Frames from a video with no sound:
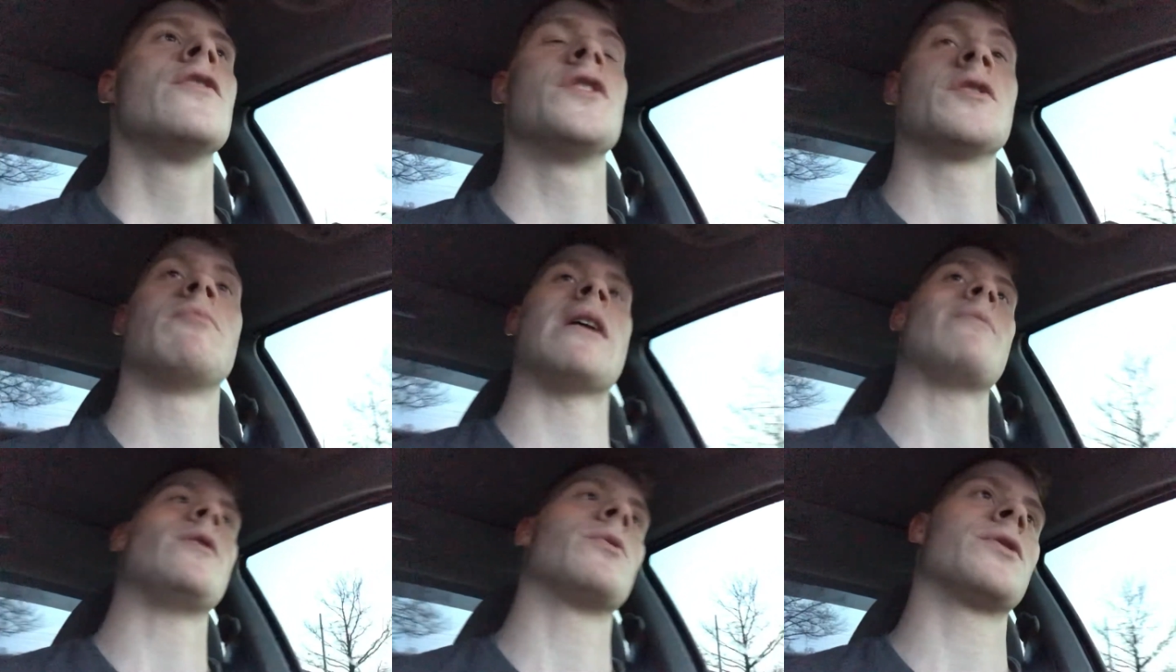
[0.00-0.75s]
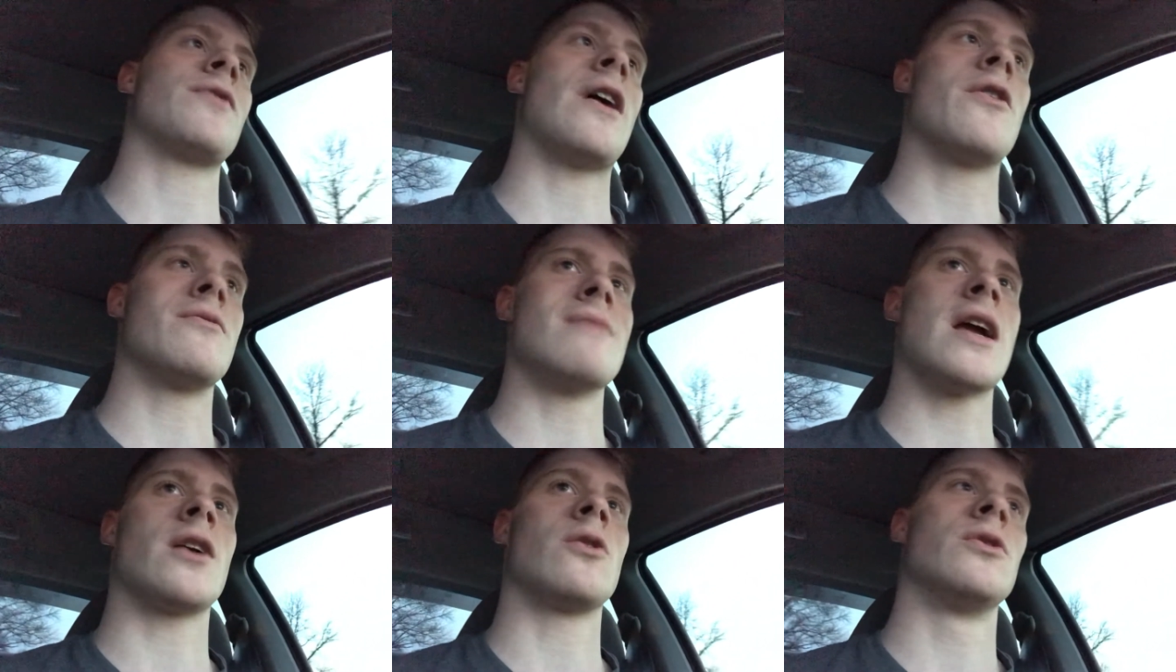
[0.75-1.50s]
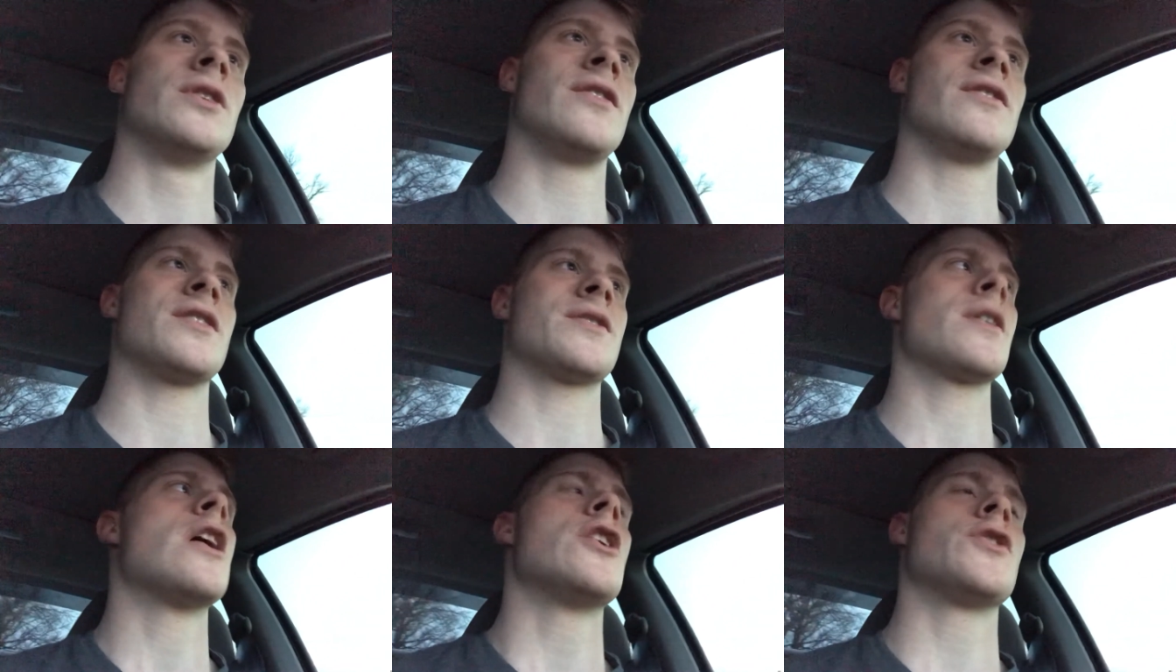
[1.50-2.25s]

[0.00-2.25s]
this baby was found mangled in this